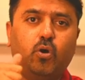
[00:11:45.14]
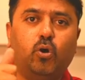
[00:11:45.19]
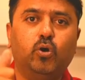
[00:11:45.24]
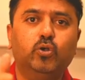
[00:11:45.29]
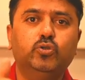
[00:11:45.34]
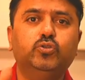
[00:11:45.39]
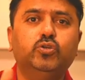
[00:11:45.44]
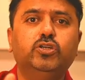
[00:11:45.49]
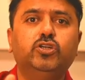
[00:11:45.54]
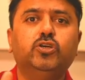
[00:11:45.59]

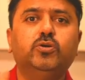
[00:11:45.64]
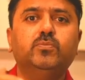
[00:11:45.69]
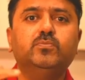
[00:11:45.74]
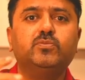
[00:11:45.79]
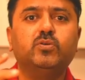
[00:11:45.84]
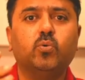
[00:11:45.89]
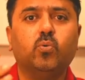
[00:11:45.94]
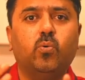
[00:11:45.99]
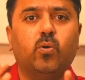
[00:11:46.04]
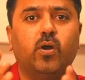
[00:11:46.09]
also in
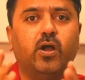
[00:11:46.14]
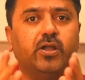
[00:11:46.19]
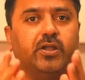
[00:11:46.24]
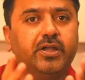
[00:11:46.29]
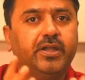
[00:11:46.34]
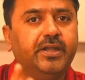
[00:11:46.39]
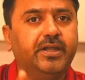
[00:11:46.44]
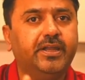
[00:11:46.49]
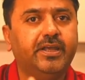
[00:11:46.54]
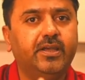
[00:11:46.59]
terms of
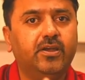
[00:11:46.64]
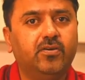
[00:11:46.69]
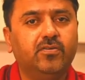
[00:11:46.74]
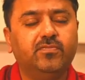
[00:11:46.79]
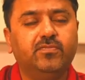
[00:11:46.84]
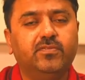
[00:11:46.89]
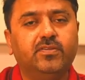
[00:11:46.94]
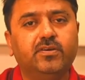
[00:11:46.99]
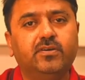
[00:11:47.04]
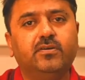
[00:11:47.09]
quantity
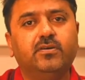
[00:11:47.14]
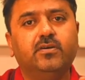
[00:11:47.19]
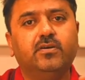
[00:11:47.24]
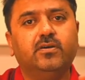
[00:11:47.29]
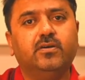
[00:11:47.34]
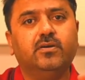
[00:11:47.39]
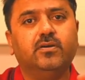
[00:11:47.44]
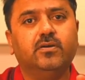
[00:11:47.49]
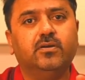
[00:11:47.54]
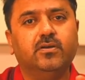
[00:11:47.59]
of
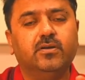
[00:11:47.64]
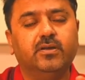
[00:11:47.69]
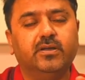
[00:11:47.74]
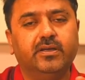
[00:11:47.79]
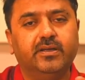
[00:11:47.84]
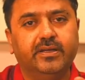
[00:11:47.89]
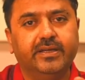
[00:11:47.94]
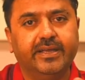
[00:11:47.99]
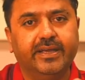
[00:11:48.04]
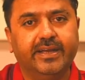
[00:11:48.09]

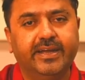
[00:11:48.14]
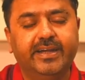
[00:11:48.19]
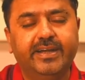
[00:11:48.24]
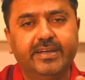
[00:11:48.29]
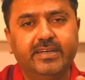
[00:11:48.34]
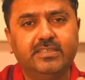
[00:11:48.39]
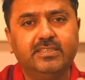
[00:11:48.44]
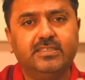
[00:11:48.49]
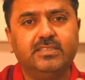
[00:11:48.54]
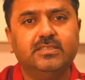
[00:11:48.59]
the
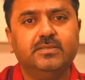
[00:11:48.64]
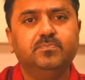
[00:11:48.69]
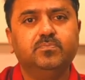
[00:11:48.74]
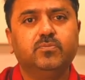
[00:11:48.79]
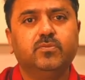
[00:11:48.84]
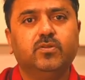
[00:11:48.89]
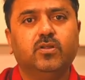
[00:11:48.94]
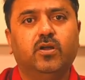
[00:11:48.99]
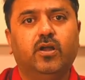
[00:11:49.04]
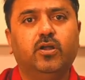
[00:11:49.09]
ingredients
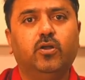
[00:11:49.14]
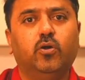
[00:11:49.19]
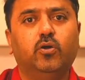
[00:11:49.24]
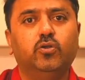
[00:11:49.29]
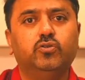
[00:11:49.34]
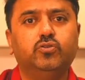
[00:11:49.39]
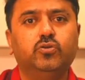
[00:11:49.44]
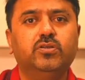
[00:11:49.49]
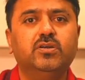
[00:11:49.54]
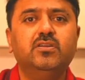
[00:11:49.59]
and
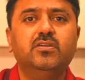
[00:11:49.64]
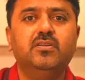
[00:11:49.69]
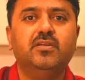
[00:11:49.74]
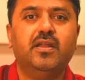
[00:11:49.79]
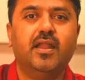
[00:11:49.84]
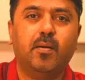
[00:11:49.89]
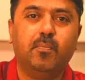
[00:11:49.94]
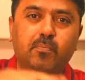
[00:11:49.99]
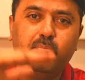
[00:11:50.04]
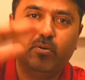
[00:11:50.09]
also the
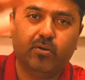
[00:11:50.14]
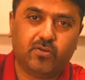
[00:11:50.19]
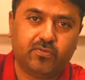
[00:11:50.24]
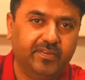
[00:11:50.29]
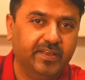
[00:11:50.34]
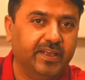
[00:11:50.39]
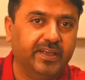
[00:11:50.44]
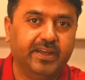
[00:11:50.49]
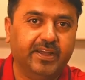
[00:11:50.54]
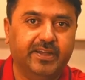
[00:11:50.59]
number
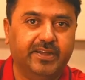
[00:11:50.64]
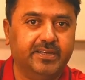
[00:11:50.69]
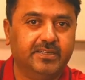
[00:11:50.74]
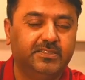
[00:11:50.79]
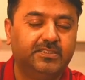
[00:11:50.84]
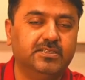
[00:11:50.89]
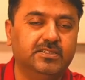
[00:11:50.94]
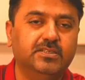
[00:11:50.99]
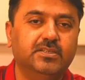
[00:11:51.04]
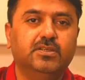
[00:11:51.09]
of
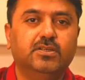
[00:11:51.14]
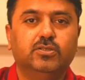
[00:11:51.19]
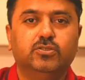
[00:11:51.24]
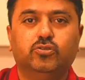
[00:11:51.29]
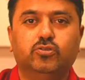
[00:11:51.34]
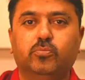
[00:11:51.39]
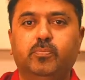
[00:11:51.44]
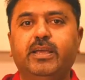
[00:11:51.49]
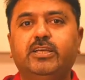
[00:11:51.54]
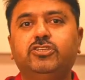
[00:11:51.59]
ingredients.
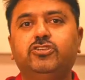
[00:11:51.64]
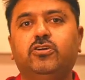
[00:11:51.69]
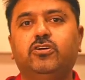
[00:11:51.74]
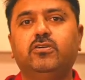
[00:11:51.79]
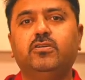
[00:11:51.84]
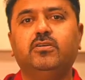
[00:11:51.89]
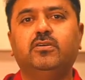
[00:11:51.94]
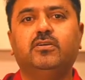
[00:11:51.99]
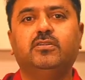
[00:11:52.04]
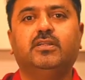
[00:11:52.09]
So make
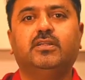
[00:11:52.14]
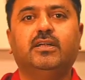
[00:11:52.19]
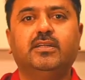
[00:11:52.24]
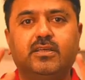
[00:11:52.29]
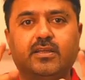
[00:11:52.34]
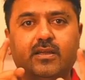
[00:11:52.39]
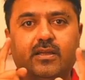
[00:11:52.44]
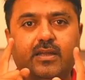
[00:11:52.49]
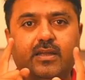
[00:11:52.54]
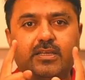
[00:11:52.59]
sure
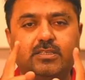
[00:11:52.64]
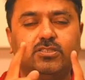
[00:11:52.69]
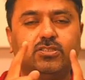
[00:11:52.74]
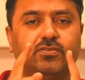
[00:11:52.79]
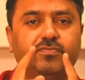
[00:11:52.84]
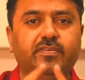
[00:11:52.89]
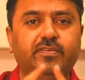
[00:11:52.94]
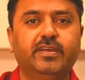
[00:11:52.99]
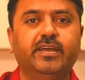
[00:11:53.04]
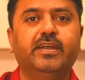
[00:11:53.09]
that the
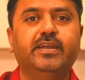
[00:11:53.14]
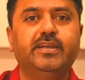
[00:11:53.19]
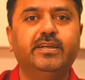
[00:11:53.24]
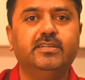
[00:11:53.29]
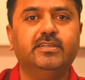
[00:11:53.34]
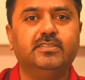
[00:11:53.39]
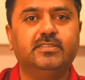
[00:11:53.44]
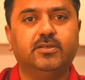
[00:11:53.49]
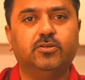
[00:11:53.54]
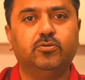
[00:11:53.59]
list of
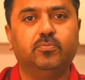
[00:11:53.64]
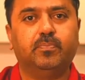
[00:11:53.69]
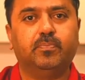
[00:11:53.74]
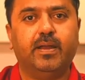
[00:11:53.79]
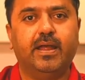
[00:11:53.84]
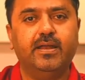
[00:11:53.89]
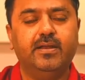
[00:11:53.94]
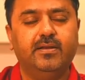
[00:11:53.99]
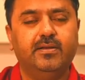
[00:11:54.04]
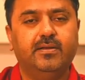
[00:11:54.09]
ingredients that you
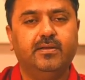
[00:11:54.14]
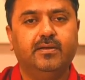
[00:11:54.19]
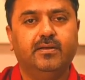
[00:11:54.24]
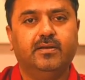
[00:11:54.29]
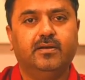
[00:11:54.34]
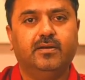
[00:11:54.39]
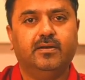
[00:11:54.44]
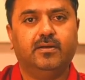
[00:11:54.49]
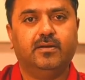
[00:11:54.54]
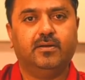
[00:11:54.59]
plan
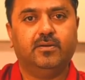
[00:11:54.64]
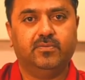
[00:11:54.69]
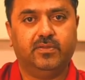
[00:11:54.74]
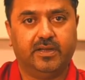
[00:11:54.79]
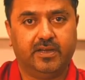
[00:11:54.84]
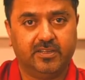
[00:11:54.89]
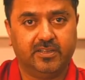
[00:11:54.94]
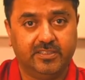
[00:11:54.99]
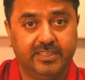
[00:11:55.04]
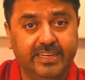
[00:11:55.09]

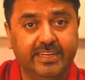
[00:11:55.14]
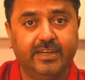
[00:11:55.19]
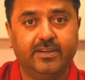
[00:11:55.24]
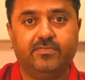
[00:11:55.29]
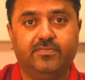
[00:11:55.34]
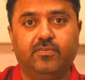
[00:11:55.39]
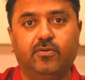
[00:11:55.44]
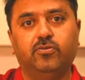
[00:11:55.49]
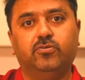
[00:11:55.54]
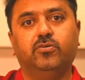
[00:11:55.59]
that is
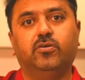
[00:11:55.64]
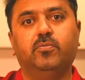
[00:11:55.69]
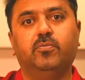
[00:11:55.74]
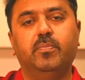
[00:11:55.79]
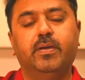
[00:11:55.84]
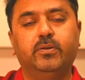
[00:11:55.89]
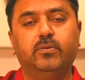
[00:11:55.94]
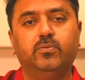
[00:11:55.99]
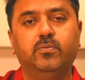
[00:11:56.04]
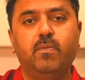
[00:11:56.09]
needed for your
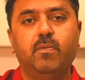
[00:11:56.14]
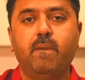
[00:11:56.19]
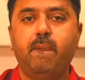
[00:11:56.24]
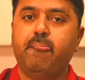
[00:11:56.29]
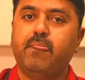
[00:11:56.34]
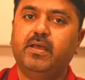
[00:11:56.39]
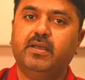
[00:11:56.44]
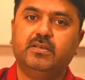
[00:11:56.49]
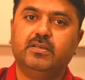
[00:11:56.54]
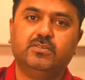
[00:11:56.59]
menu
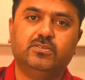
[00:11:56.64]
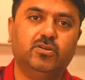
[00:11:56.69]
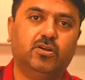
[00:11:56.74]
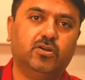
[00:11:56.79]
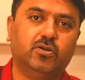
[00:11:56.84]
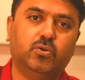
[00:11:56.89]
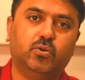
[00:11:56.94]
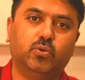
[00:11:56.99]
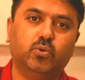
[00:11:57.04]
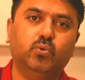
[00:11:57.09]
is
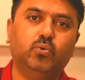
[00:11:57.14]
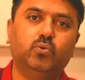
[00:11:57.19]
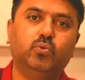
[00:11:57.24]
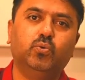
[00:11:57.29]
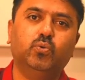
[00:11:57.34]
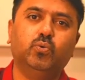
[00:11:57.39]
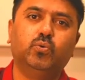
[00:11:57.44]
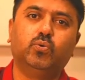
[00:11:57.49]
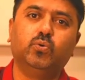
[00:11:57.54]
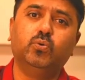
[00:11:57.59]
not too
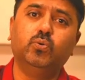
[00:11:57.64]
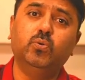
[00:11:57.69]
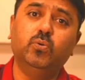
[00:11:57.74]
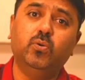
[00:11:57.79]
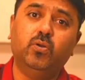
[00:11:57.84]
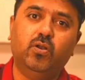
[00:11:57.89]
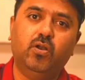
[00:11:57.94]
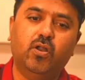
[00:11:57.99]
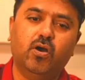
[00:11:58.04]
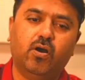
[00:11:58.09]

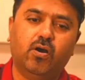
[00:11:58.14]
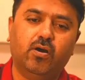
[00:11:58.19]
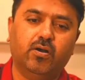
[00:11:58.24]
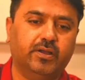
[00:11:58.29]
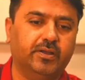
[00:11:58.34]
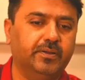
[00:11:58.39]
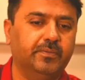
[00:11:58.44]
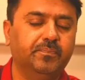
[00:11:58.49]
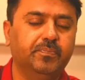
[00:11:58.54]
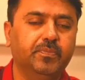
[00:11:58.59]

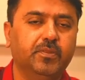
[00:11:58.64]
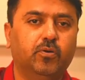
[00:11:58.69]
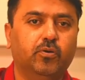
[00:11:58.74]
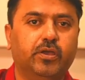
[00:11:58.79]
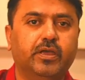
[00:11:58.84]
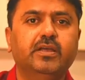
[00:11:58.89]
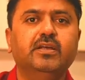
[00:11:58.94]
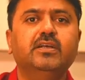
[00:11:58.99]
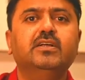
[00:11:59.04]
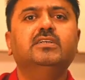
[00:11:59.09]
long.
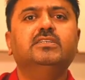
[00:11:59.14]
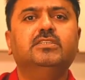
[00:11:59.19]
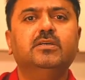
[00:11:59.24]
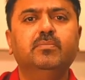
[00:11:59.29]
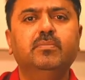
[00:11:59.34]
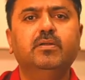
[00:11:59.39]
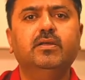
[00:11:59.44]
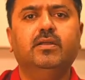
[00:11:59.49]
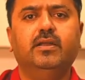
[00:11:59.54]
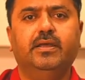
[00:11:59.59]
Okay,
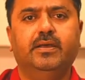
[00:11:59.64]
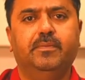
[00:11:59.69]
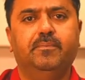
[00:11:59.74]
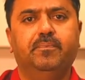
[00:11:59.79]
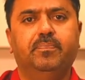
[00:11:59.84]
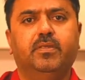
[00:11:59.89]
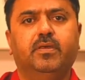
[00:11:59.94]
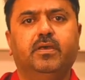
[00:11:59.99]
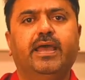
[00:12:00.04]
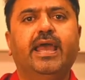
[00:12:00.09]
similarly